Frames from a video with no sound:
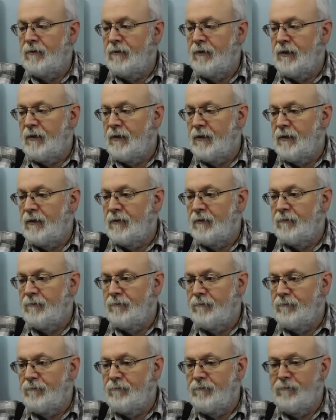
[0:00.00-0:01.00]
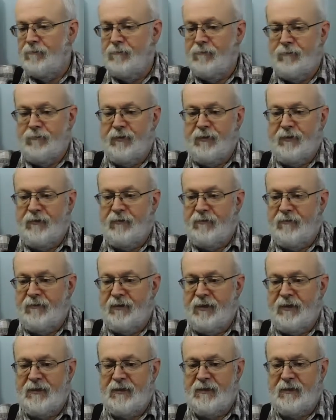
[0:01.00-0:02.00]
uh, with
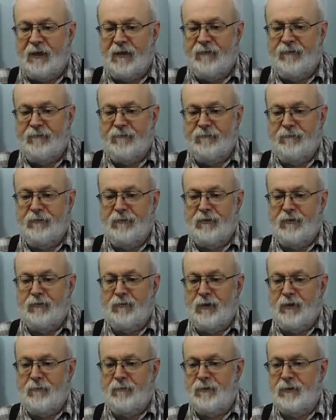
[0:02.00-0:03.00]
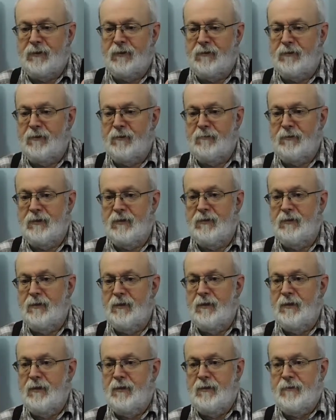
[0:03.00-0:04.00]
this stuff, which is weird because I mean,
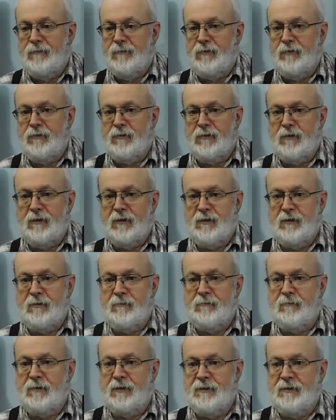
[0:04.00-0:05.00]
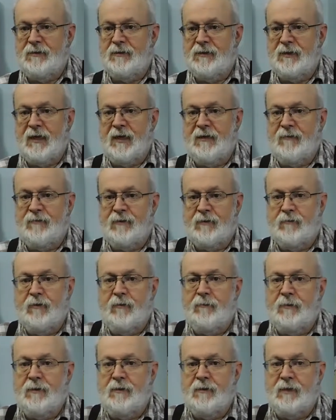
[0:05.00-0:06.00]
you can get them inside of
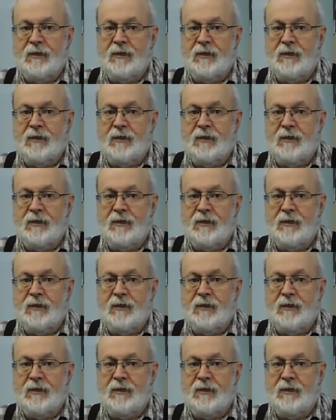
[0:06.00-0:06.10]
equipment.